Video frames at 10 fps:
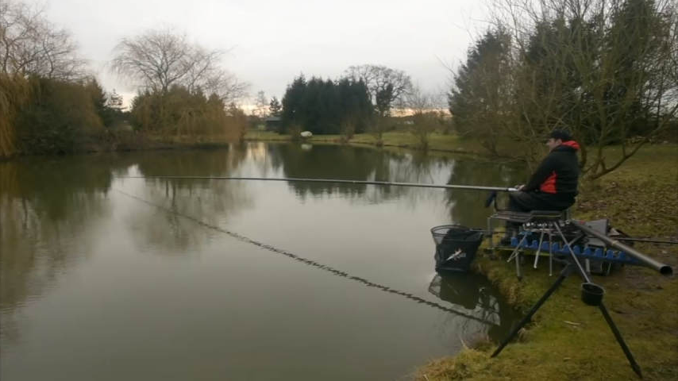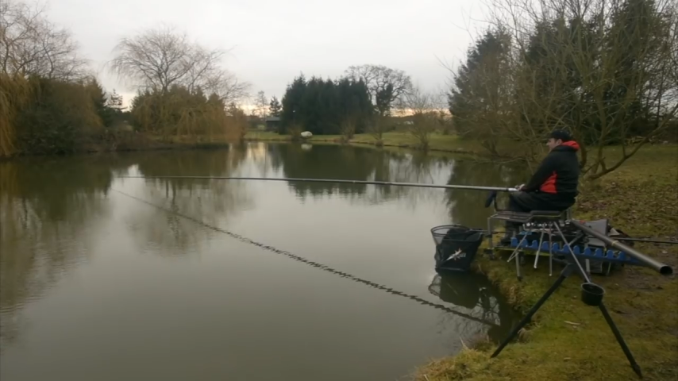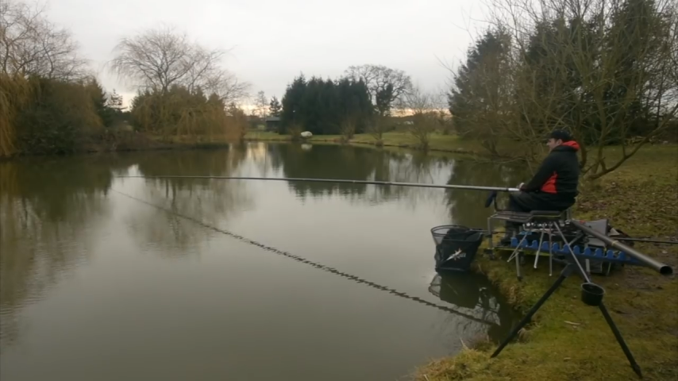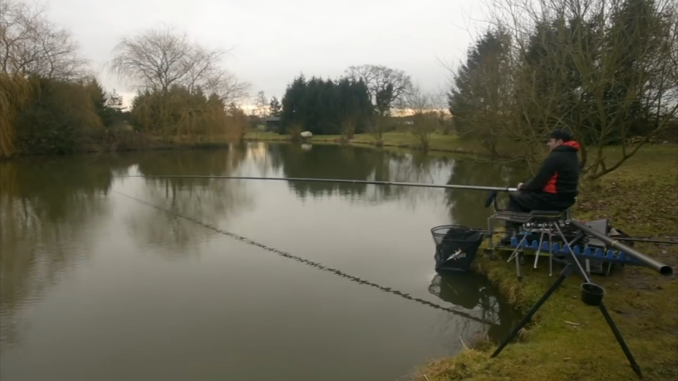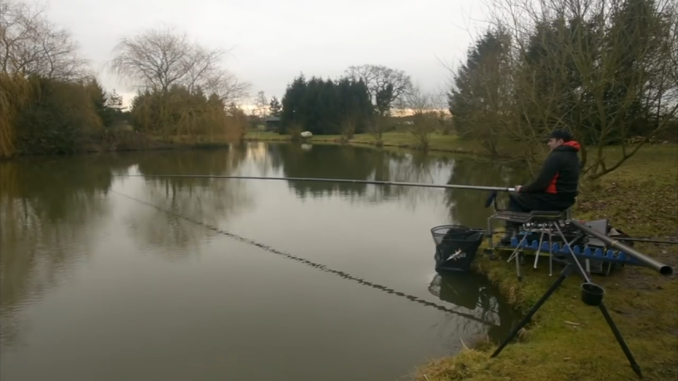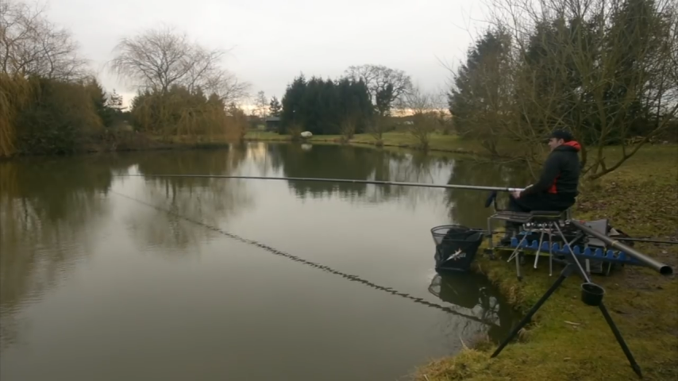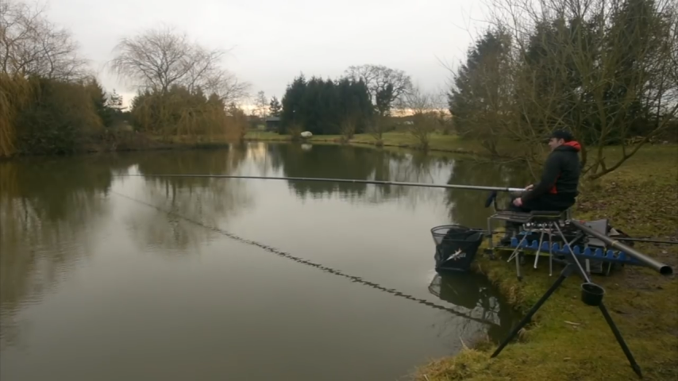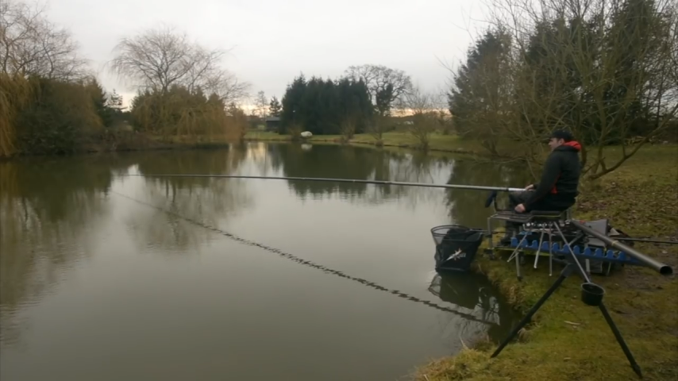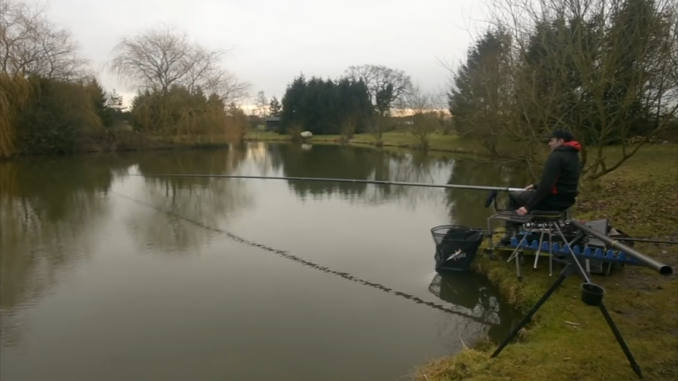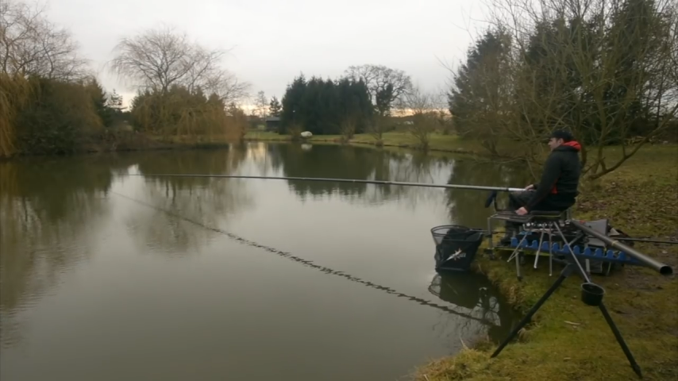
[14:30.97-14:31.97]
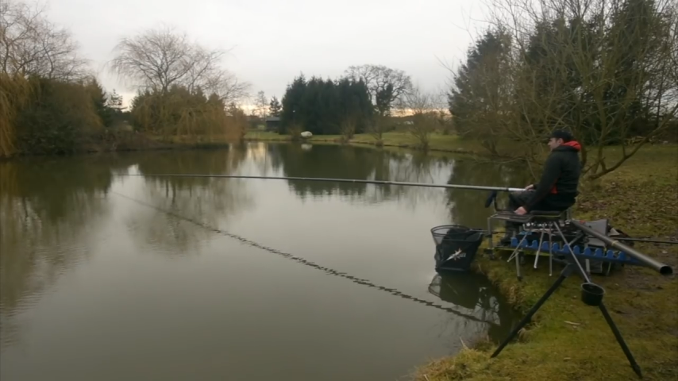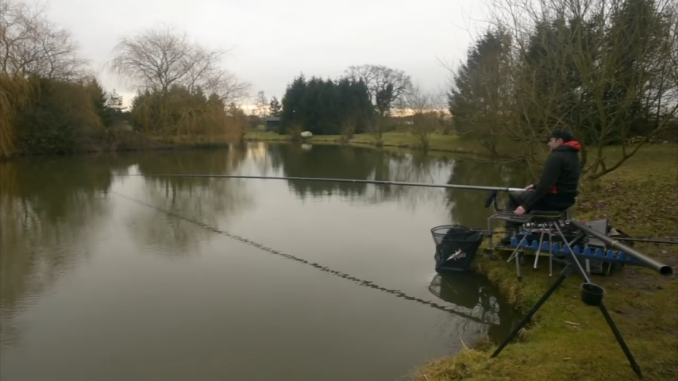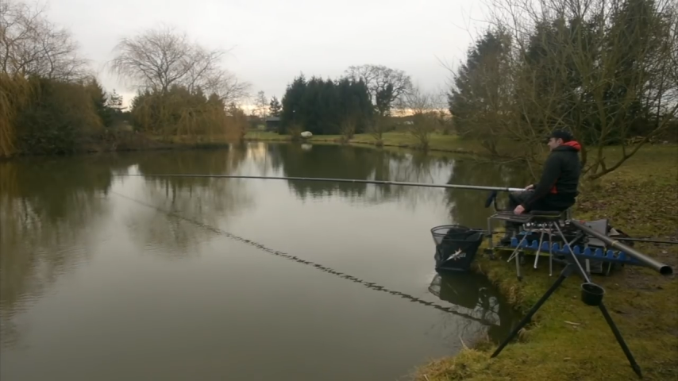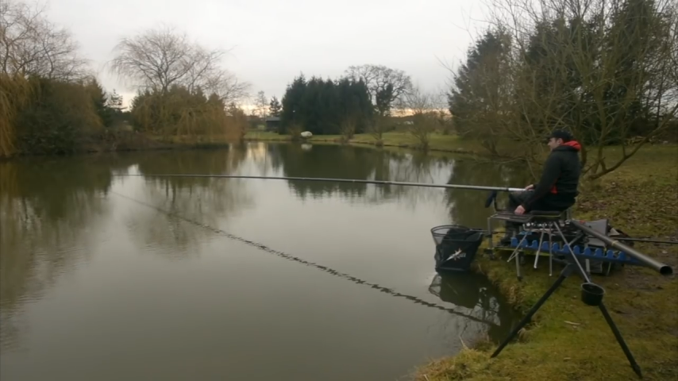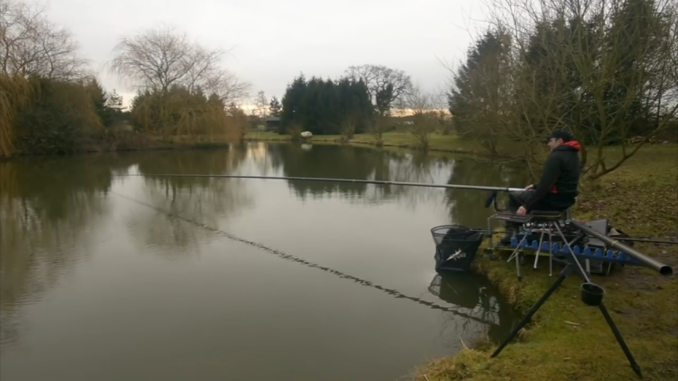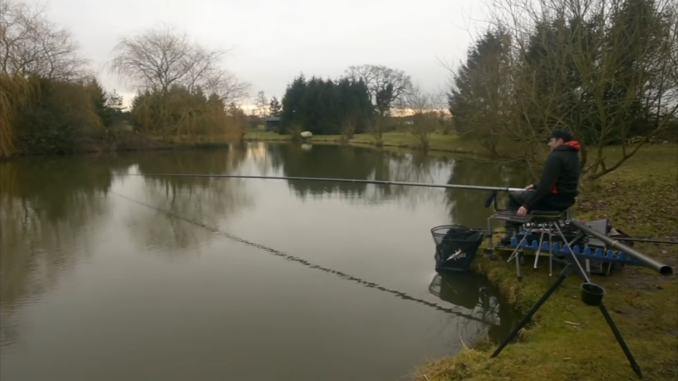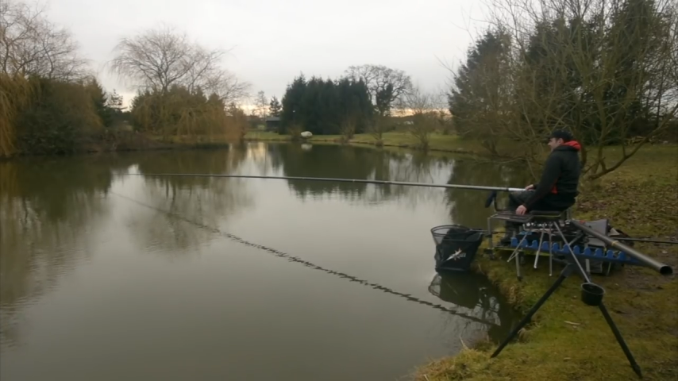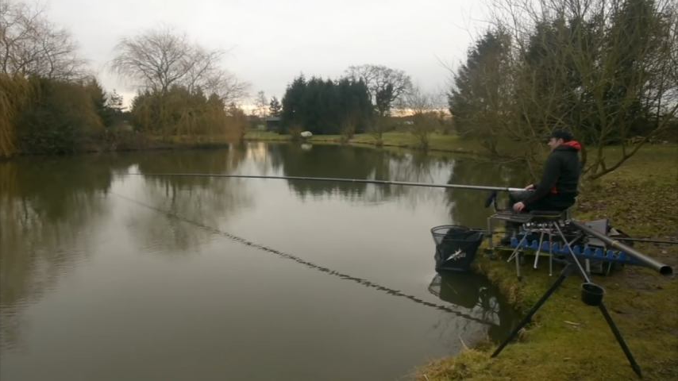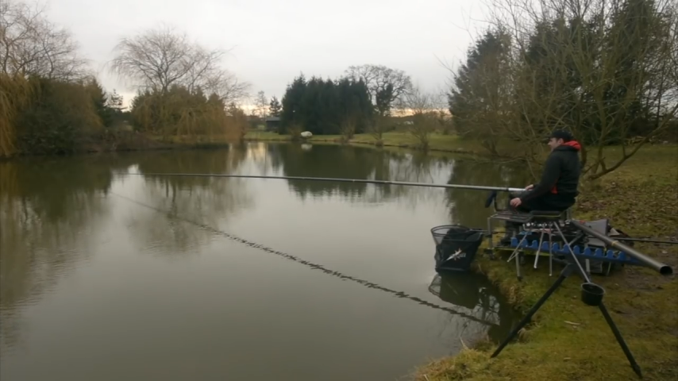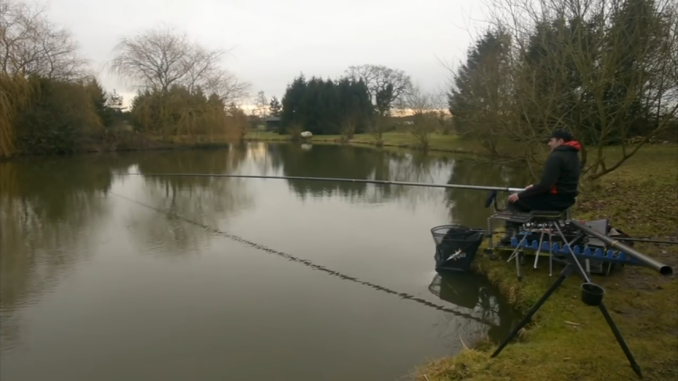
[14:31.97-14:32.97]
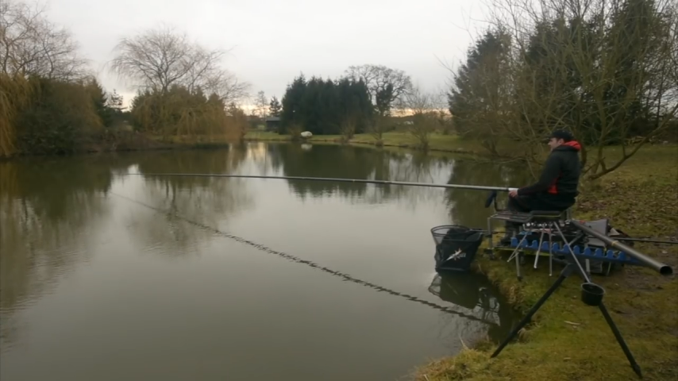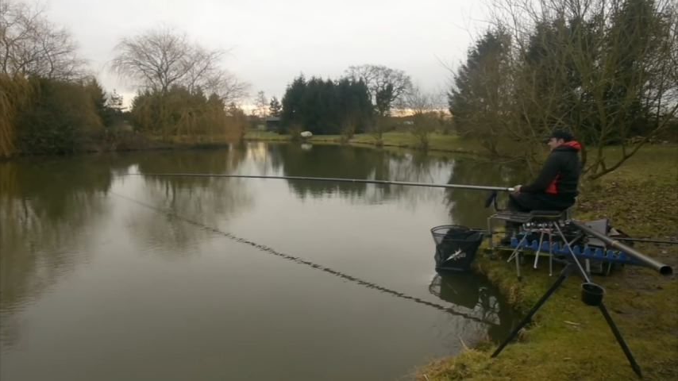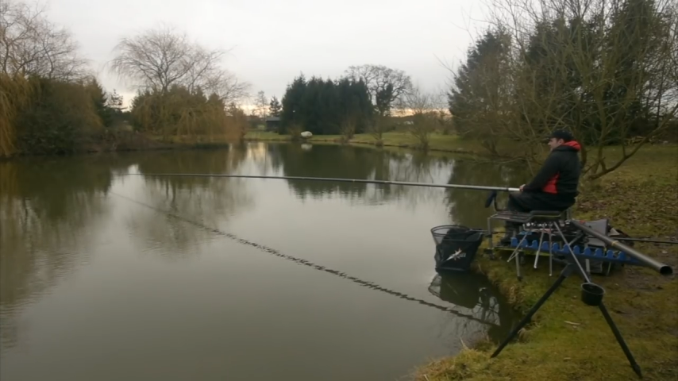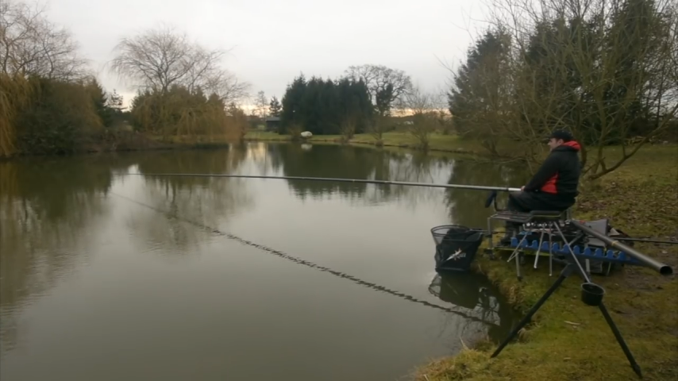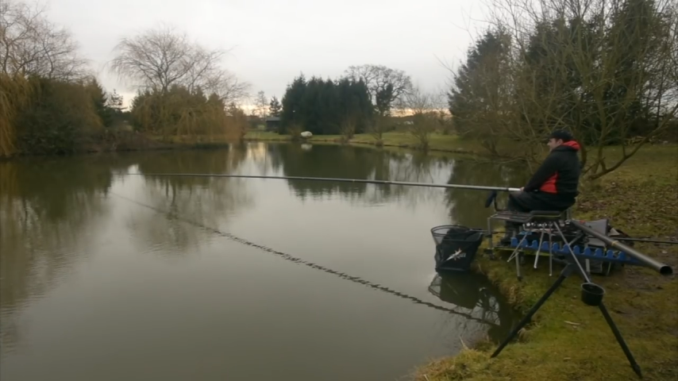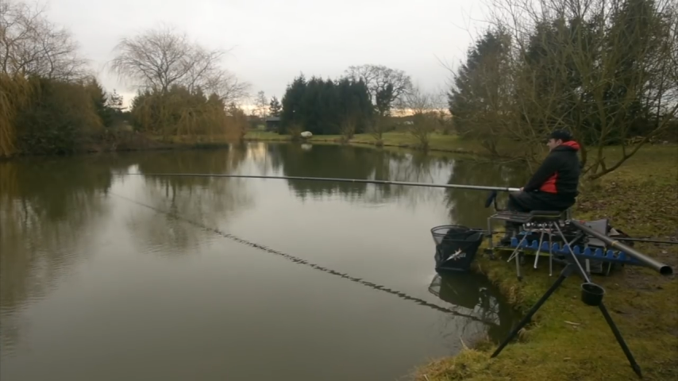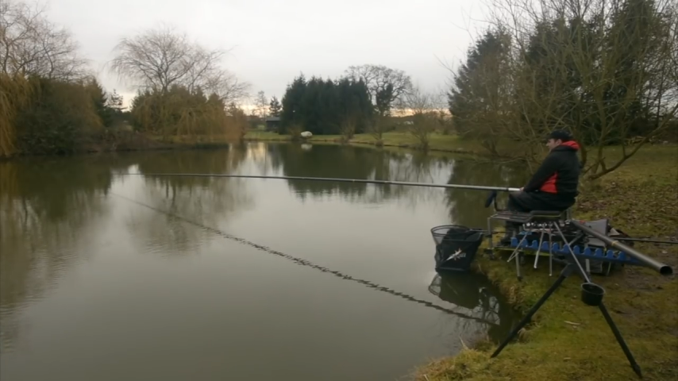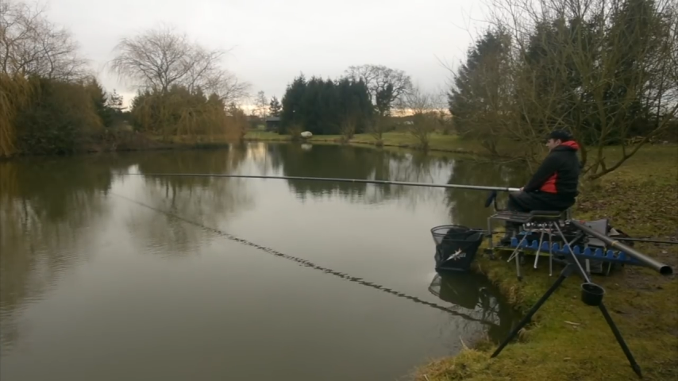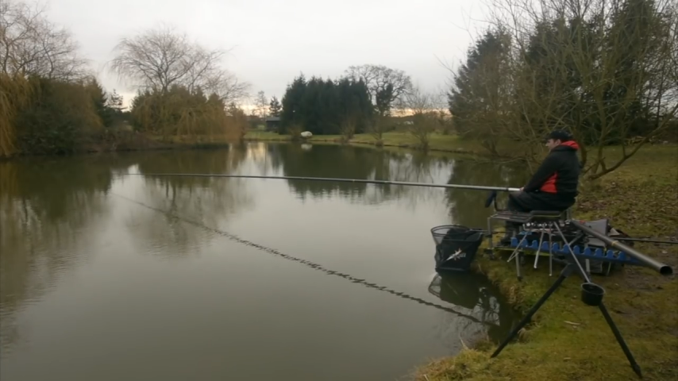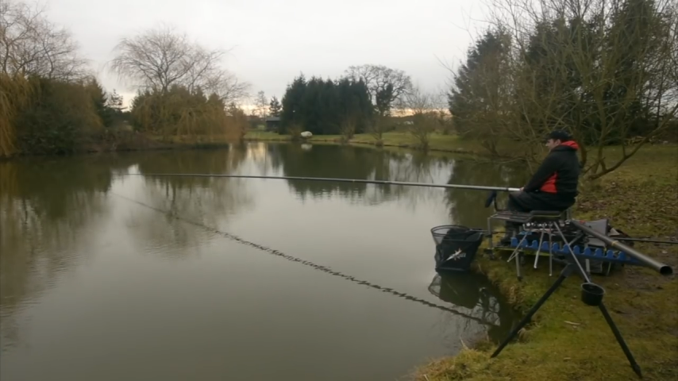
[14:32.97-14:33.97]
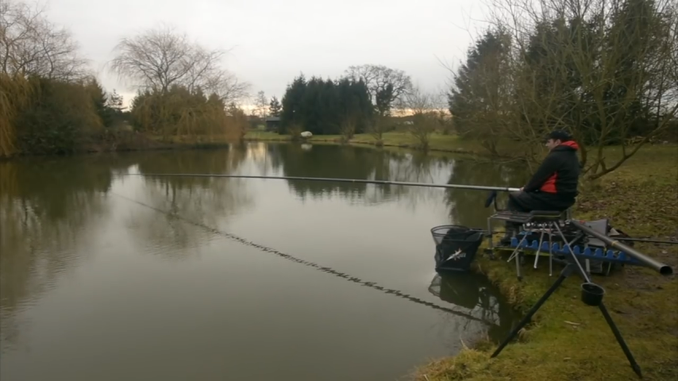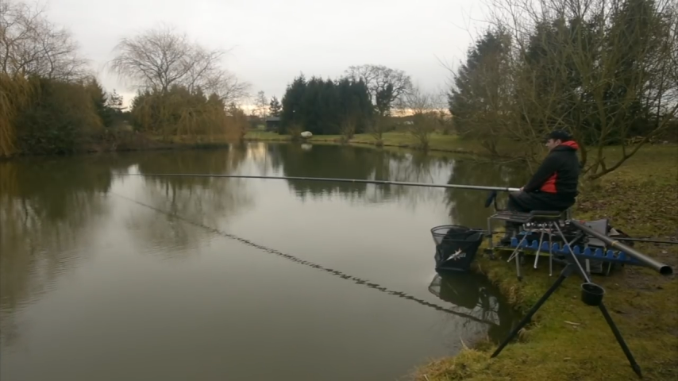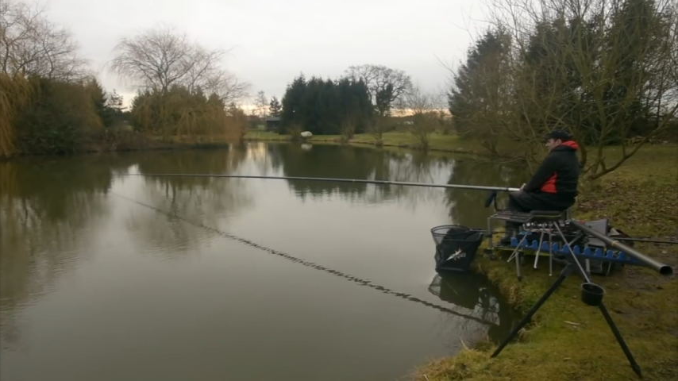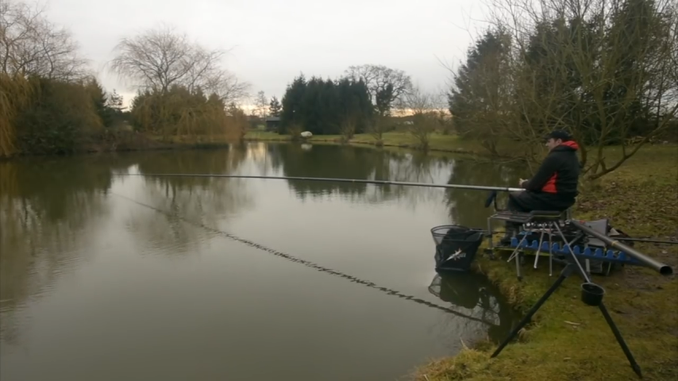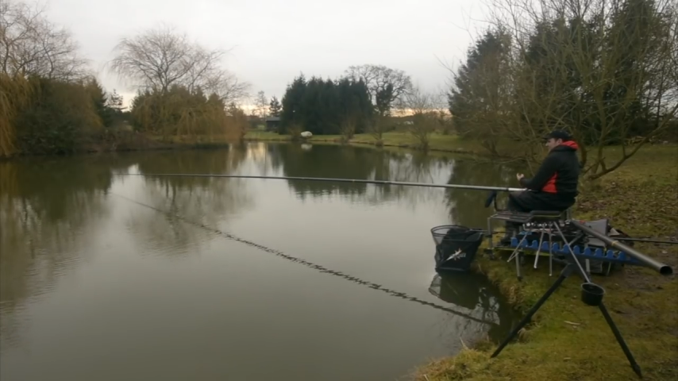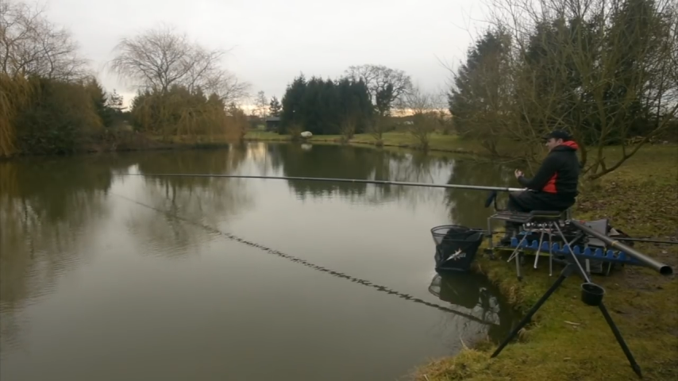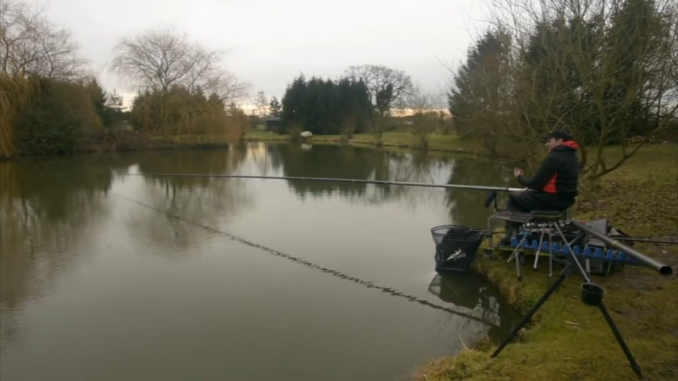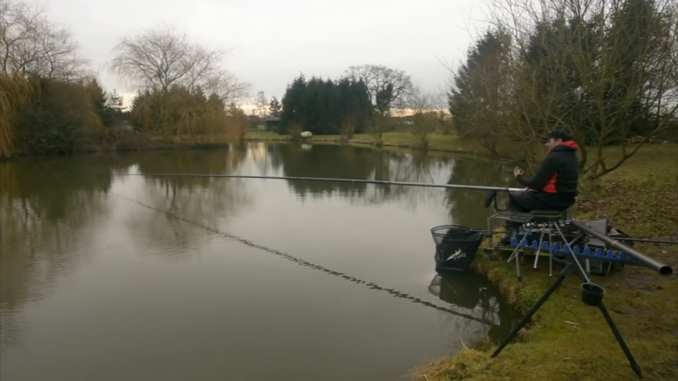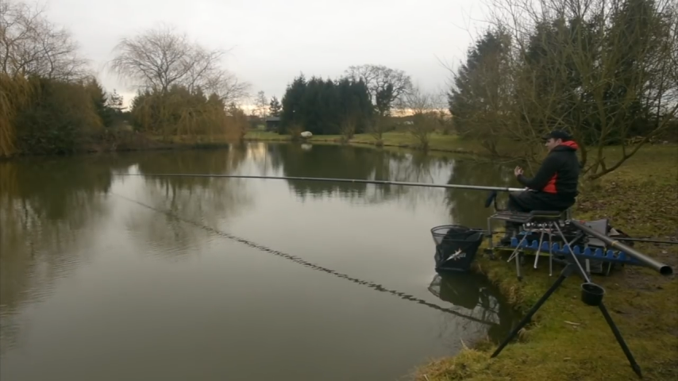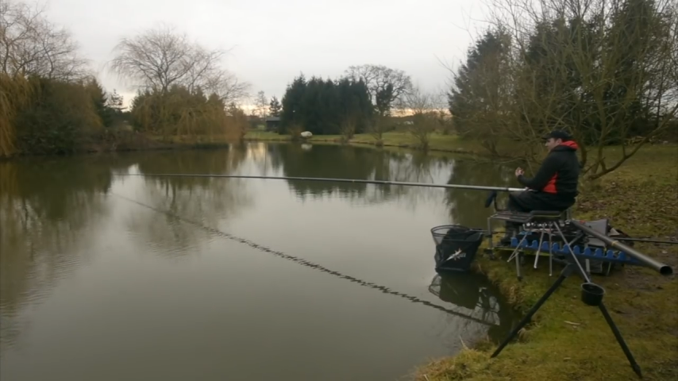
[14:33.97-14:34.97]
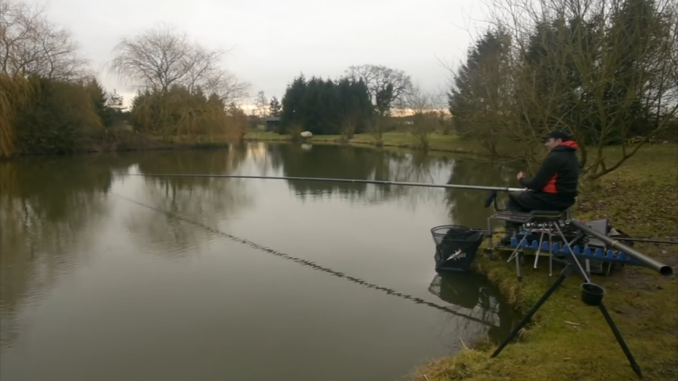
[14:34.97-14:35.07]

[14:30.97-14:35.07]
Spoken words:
[unreadable: no face in view]